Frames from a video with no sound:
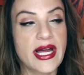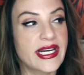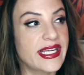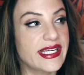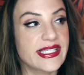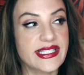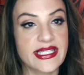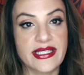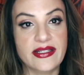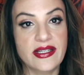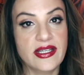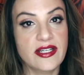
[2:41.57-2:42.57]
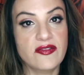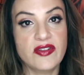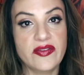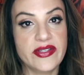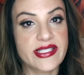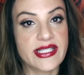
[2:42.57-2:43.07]
Honey, is it
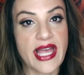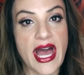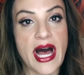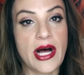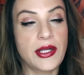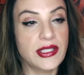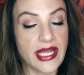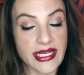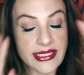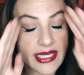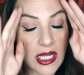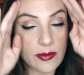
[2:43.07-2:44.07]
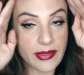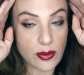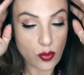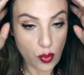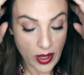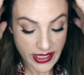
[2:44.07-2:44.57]
Viviscal? Like, tell me
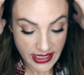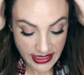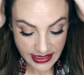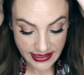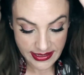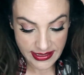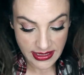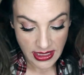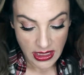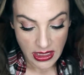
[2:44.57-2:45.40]
what it is,